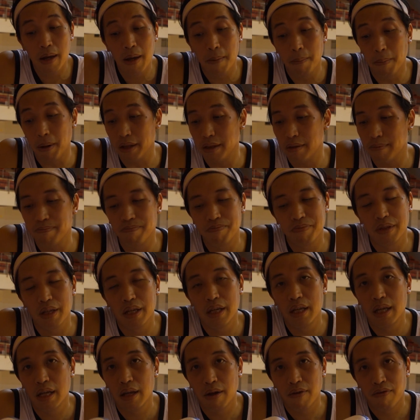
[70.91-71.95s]
But
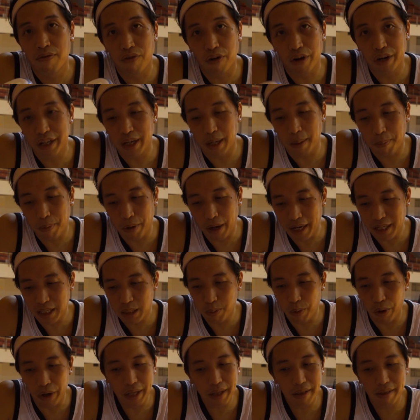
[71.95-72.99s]
for their price
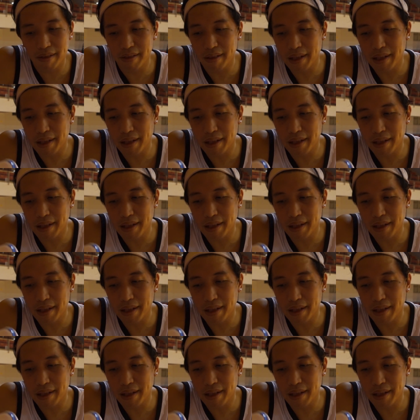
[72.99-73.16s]
point,